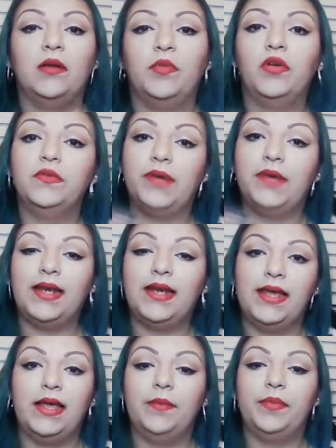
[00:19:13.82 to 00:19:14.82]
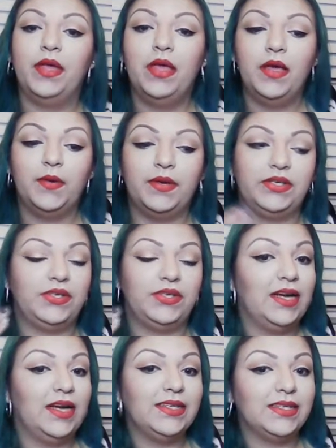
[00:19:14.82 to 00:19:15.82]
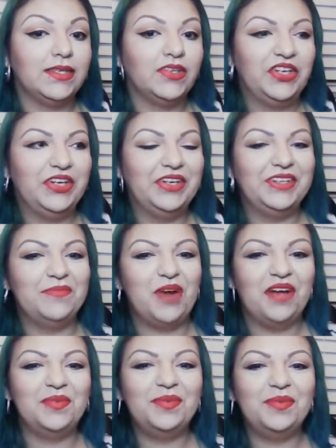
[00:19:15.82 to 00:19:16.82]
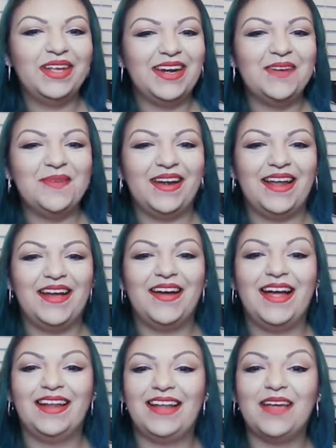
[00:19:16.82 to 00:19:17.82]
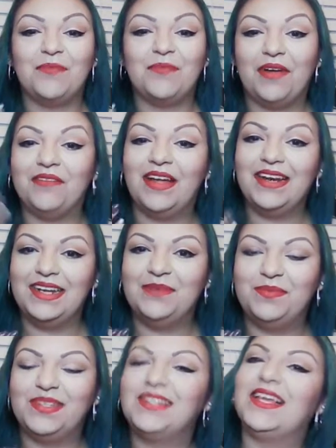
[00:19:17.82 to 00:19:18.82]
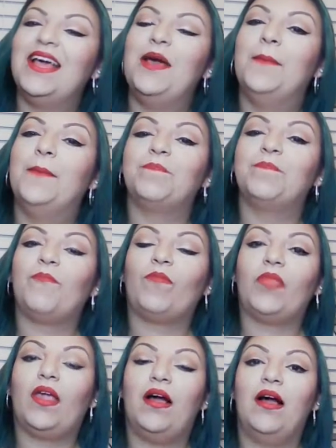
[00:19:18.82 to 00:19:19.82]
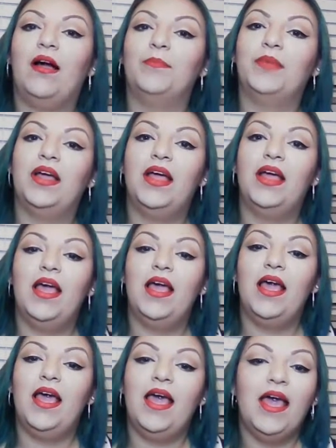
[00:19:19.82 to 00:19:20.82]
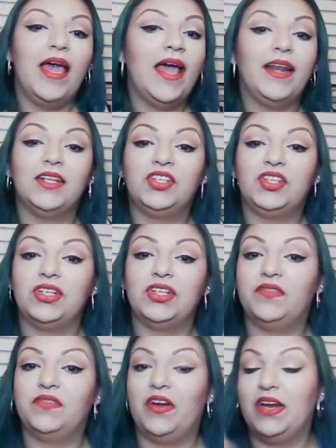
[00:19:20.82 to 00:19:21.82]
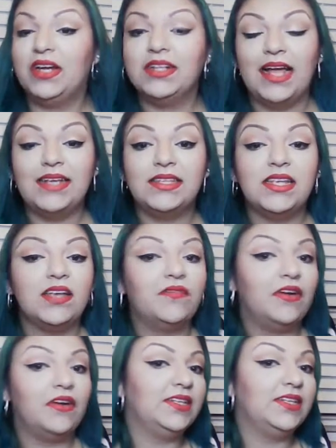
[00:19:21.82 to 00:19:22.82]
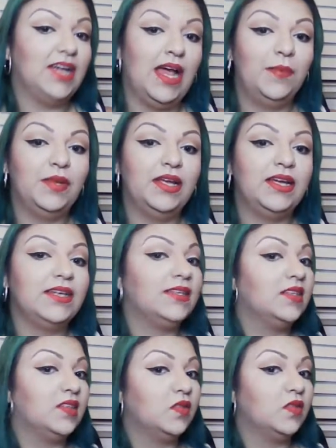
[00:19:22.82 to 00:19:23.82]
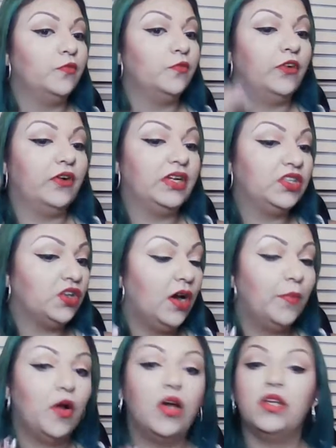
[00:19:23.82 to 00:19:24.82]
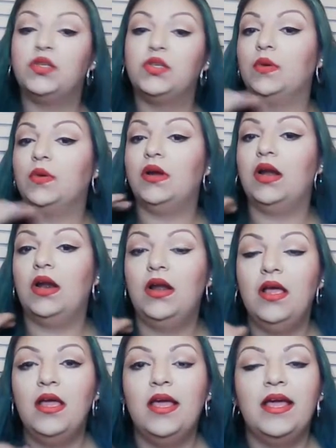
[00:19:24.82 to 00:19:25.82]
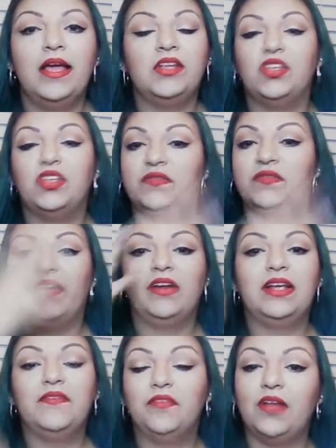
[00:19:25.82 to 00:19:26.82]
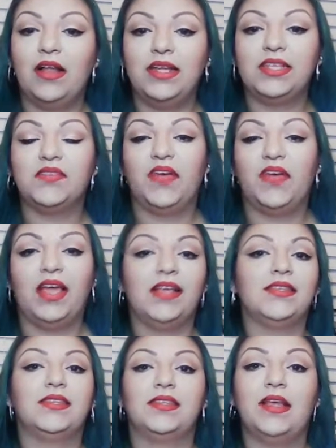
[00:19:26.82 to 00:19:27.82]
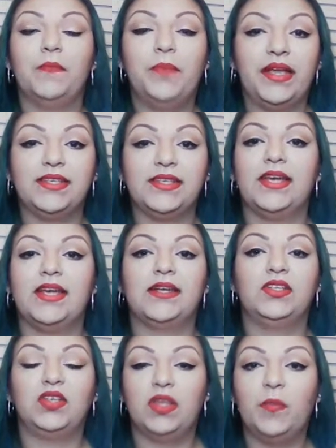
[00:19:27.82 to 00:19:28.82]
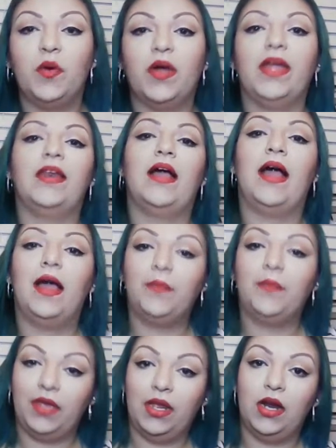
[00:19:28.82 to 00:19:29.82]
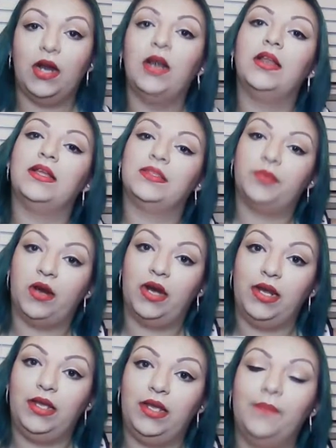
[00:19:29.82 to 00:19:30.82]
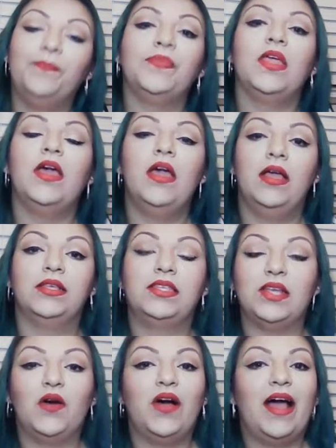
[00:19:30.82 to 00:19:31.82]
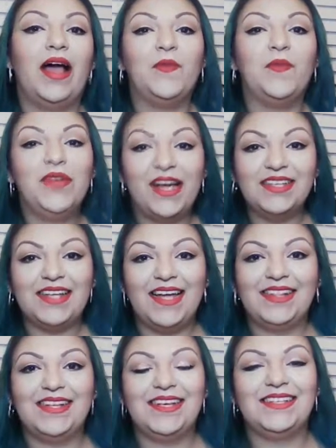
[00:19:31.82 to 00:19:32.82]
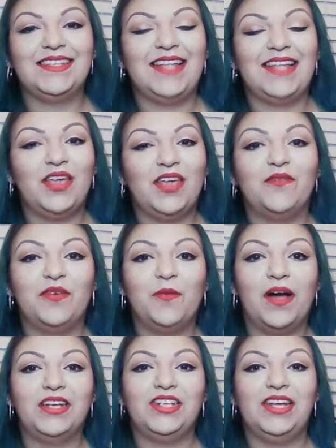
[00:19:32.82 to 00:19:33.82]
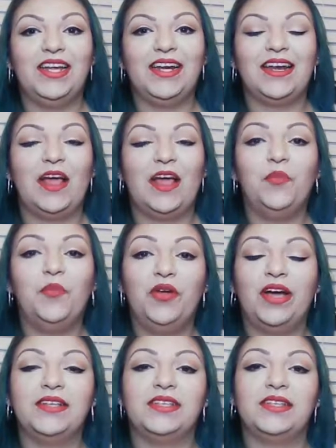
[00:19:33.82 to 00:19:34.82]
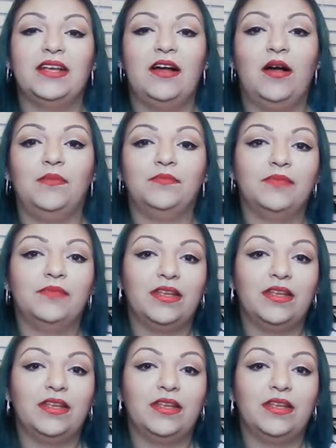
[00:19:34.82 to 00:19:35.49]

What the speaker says: We got a bold red lip, which you guys probably know by now. I like my red lips. And it's just very classic, very timeless, very sharp contour. It's just very flawless face, basic, to the point. I'm here, let's party. So I hope you guys like this. Thank you for watching, and I hope you guys